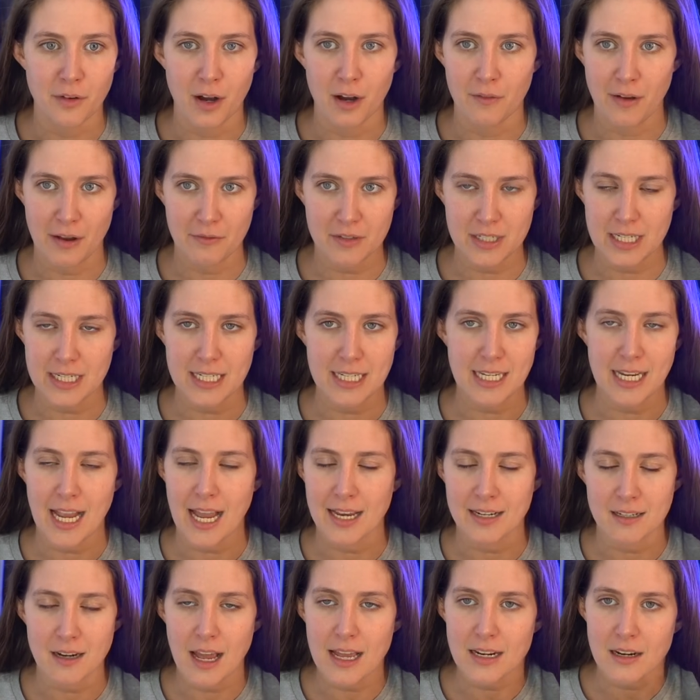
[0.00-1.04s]
FTT
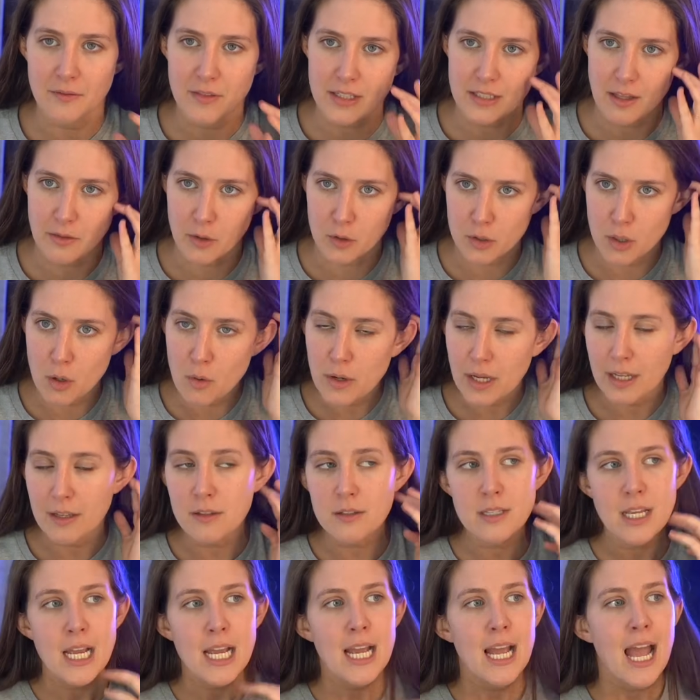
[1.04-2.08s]
and of these other
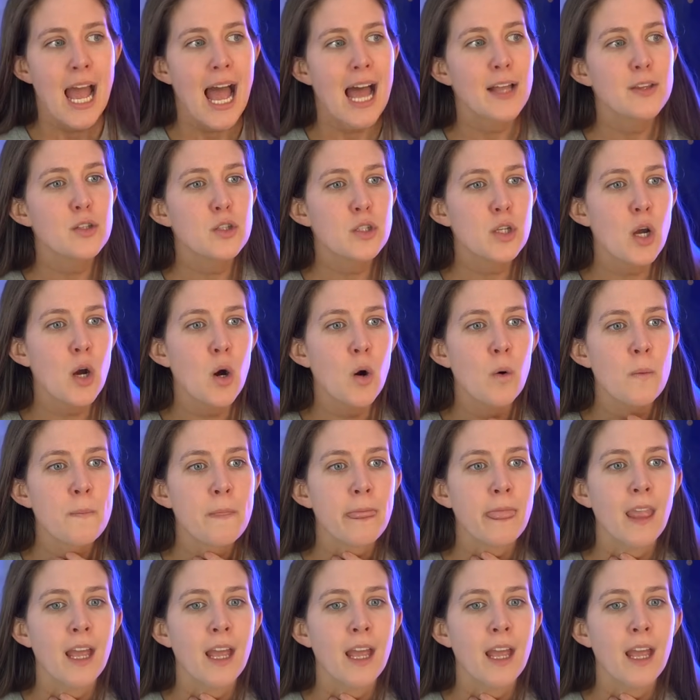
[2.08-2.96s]
tokens. And so